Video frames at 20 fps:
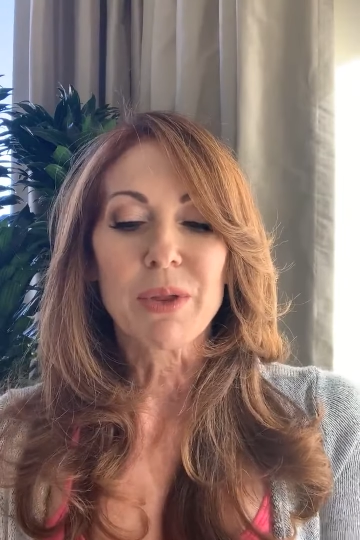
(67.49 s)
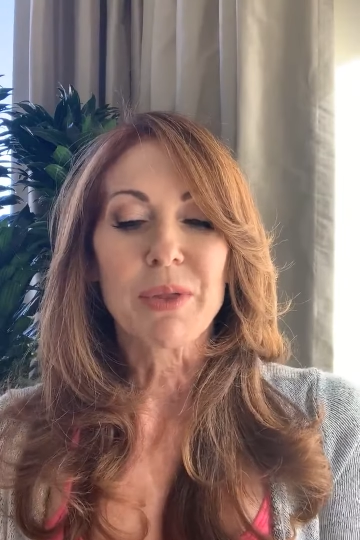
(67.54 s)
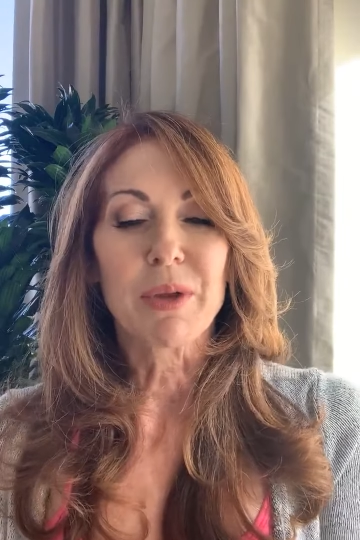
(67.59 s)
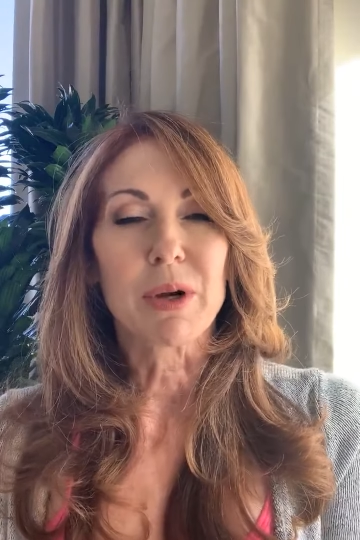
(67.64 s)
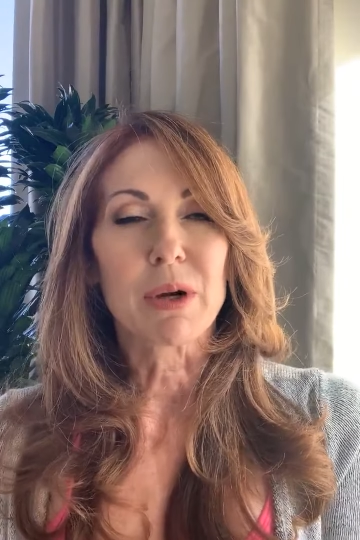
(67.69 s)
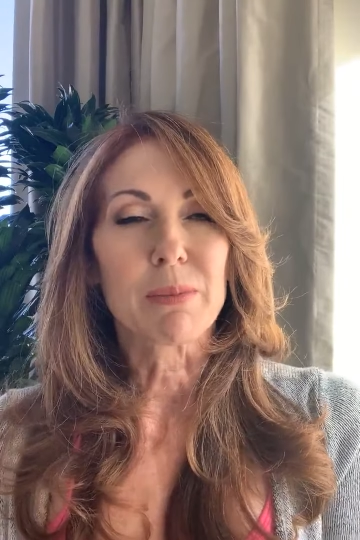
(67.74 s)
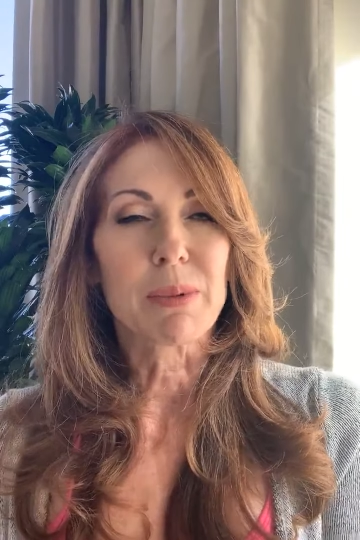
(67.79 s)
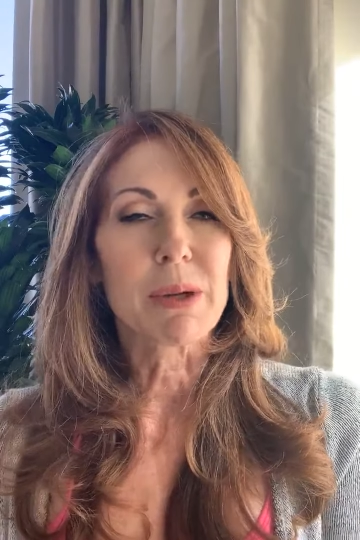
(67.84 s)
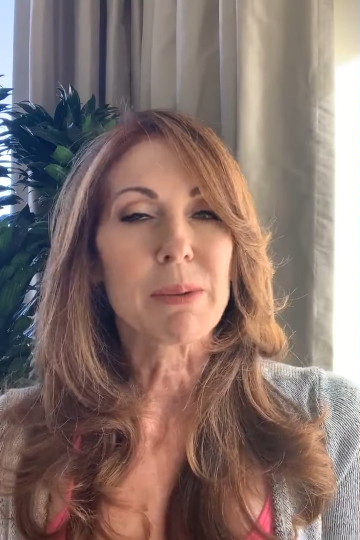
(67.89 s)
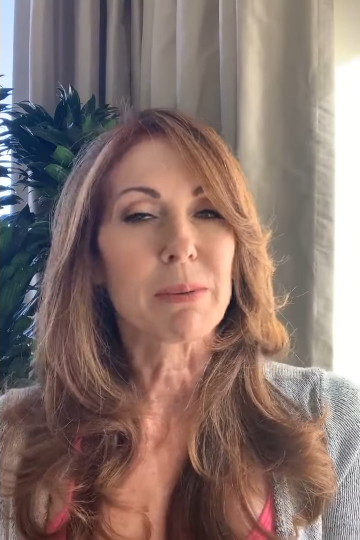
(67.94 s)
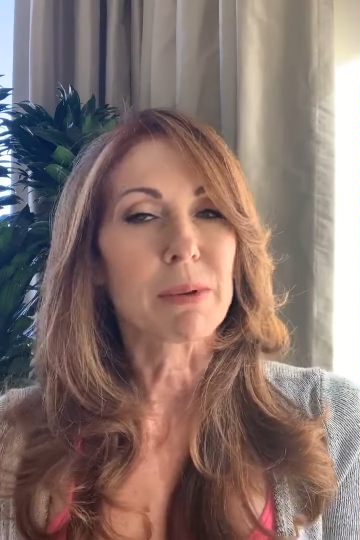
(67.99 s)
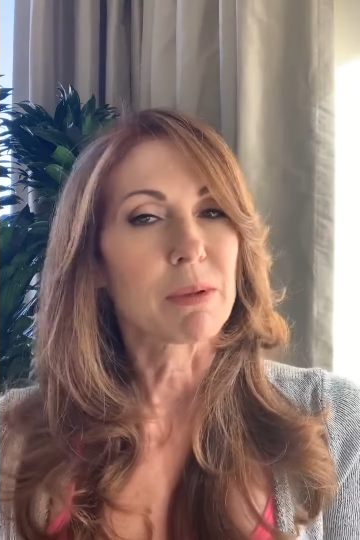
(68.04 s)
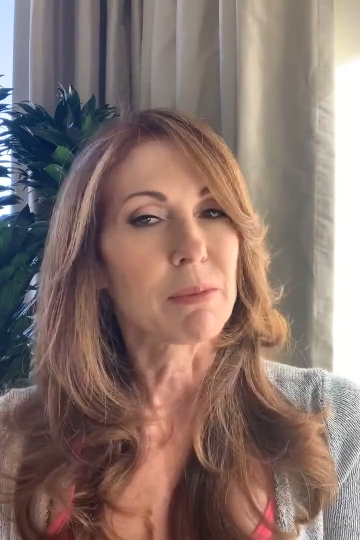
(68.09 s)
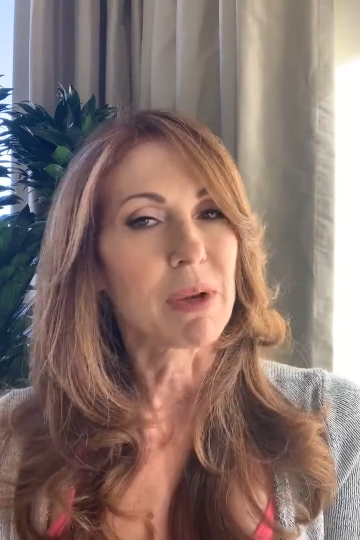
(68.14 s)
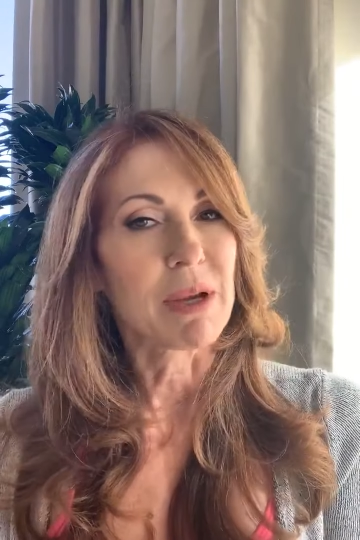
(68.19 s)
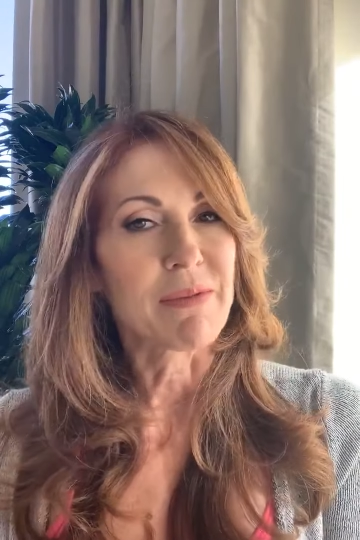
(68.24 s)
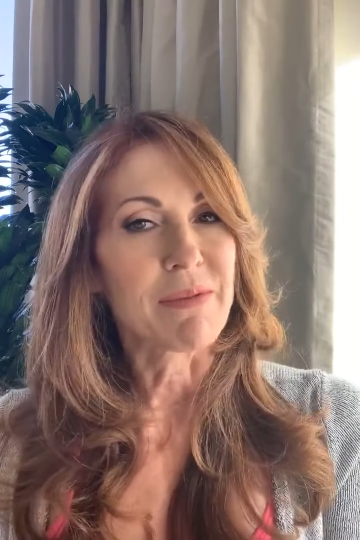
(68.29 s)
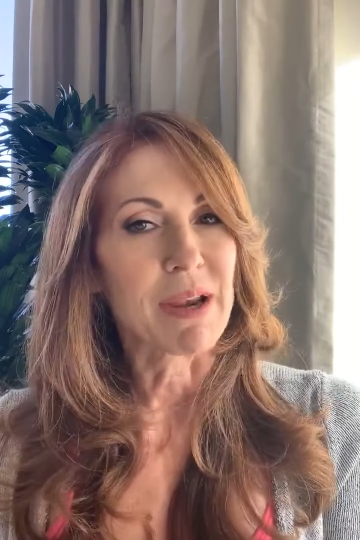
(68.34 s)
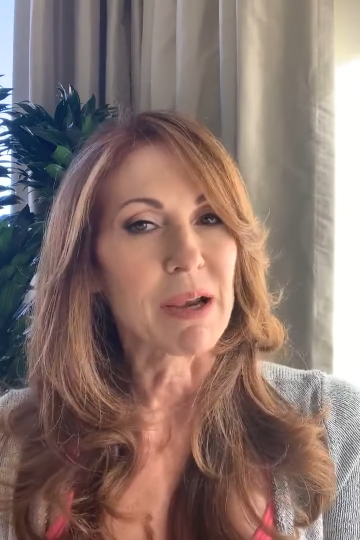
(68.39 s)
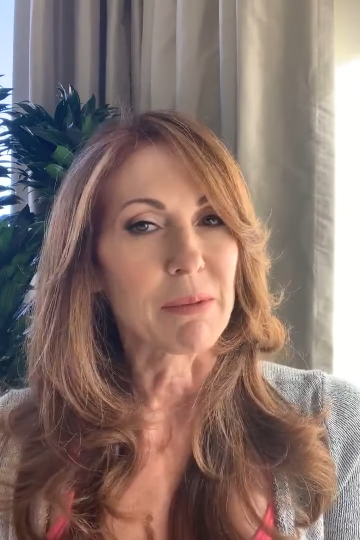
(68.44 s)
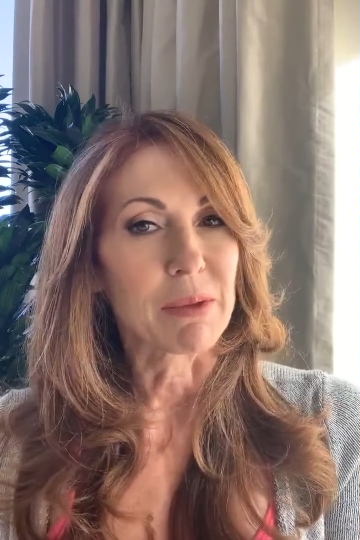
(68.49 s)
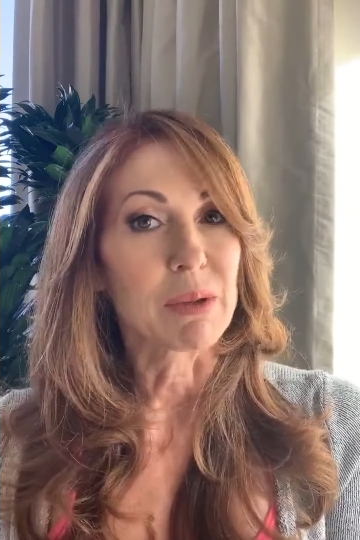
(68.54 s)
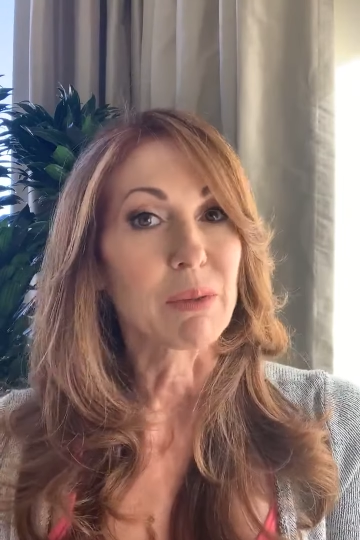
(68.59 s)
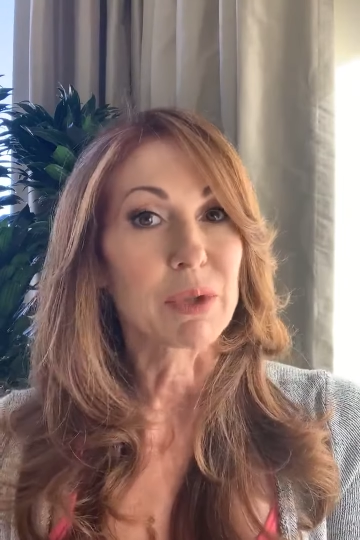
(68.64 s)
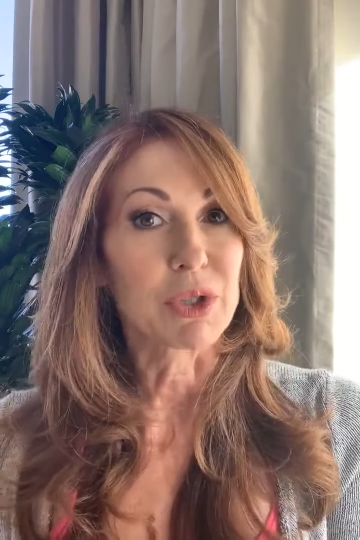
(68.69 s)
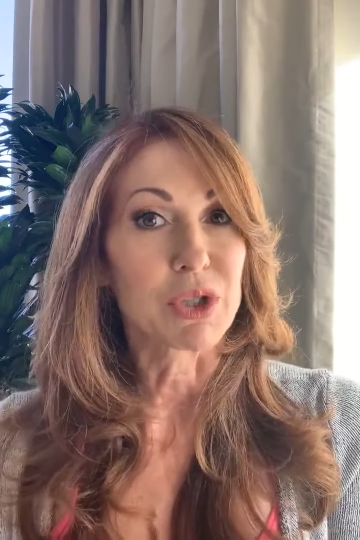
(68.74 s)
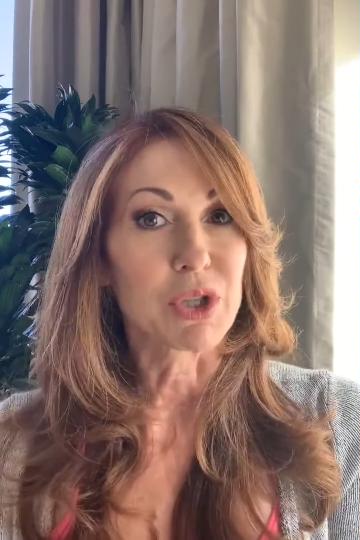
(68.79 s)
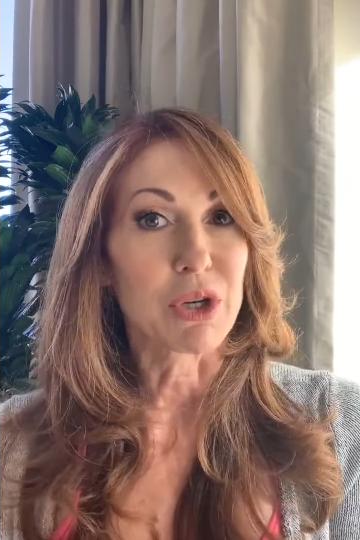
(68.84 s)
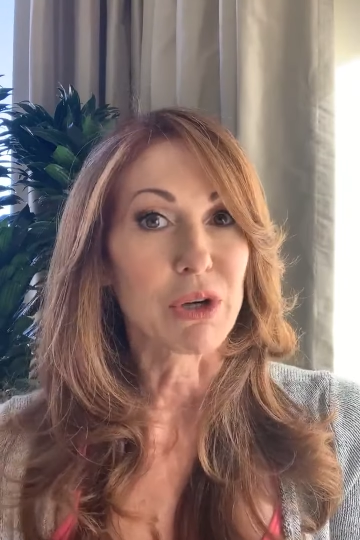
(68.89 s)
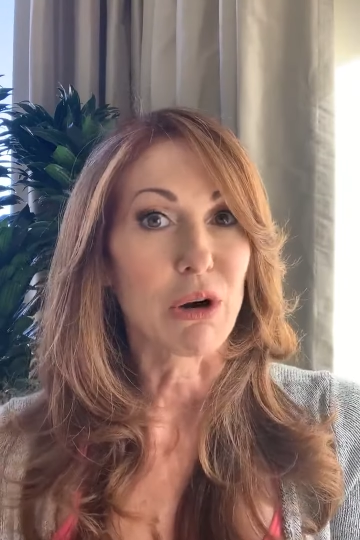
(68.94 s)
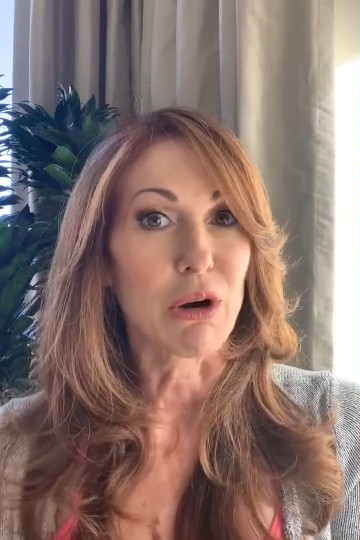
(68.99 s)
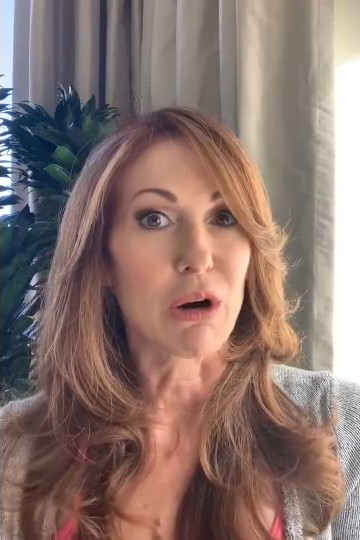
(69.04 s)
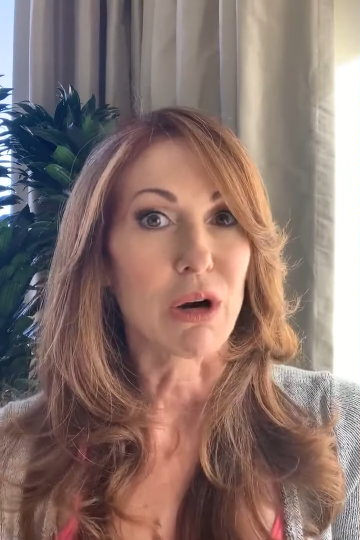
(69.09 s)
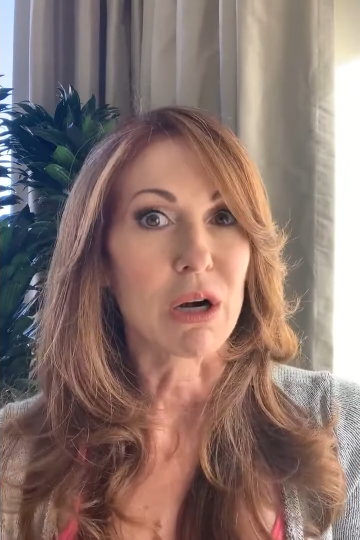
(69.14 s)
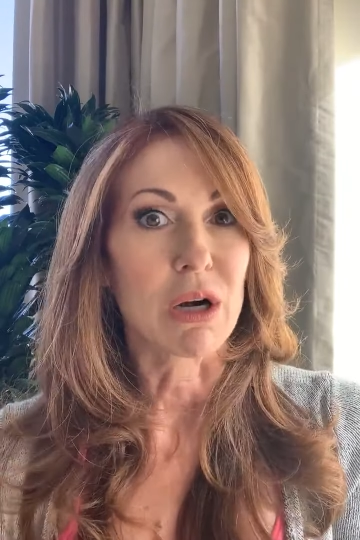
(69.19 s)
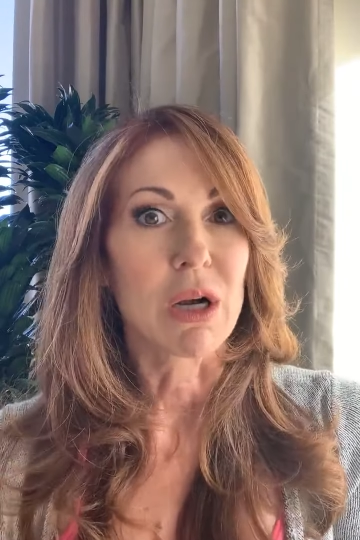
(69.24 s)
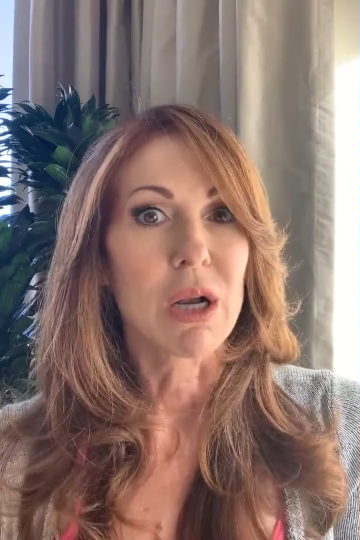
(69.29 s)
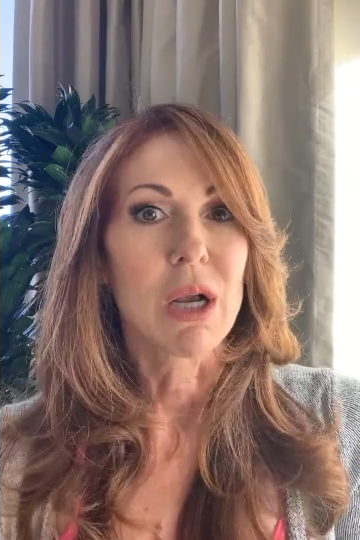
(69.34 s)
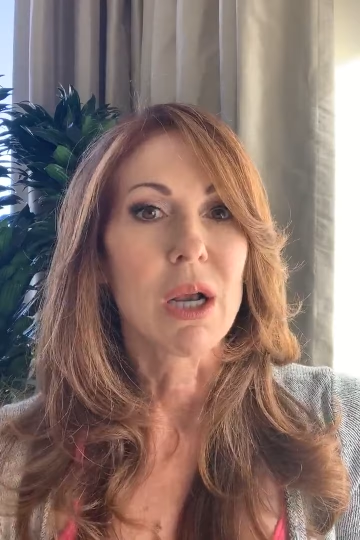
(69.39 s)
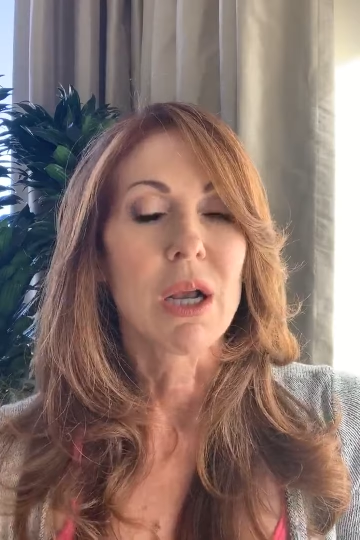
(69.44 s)
that there are people in my family, which there
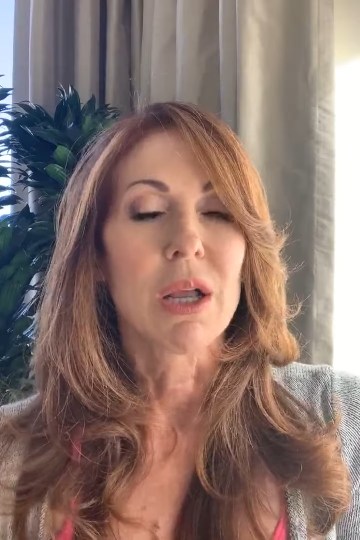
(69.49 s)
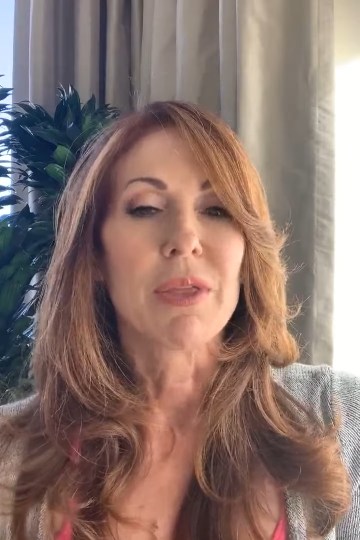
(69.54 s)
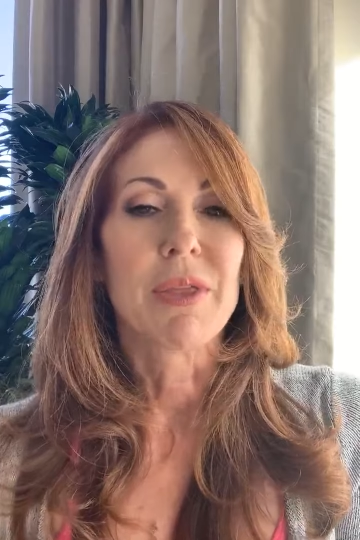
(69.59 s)
are,